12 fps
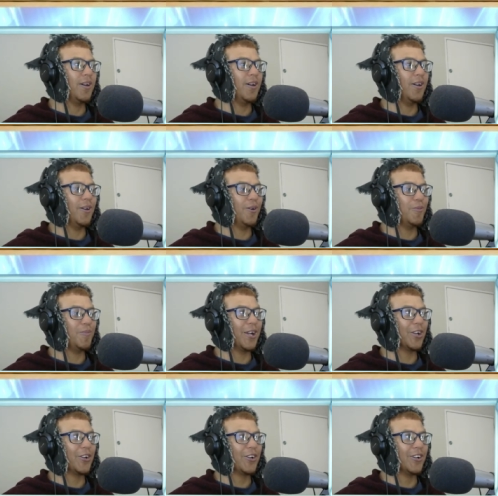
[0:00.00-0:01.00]
Oh
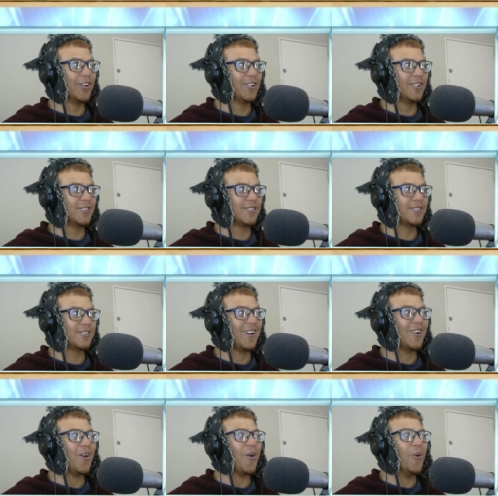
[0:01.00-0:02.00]
my goodness.
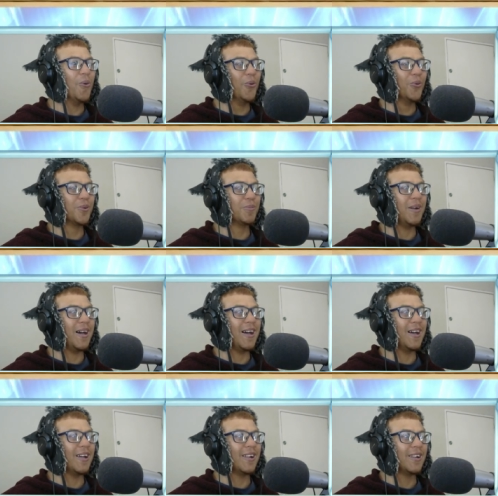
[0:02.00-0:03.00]
An old
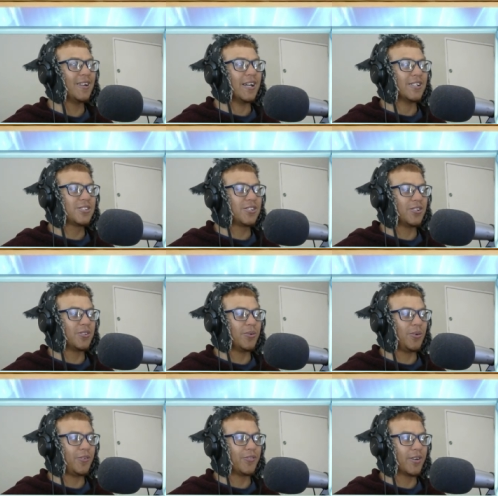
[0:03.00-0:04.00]
man. That's the
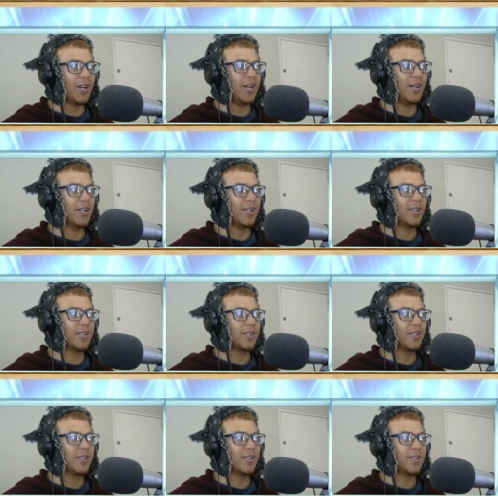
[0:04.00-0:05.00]
dwarf guy.
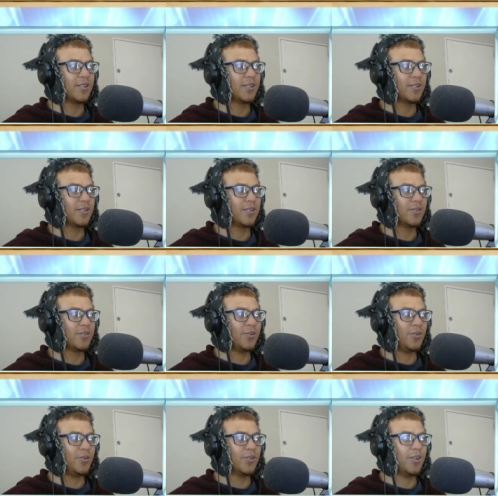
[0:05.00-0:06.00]

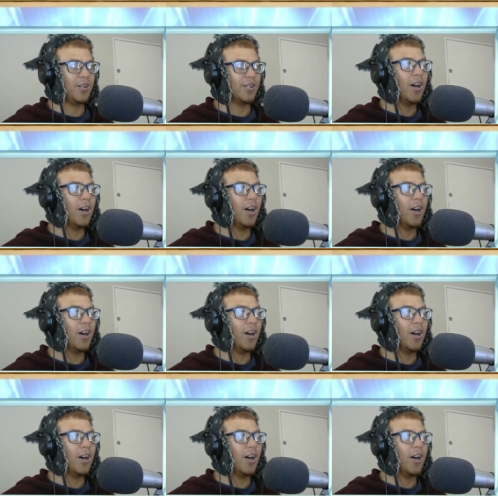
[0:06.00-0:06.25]
Or not.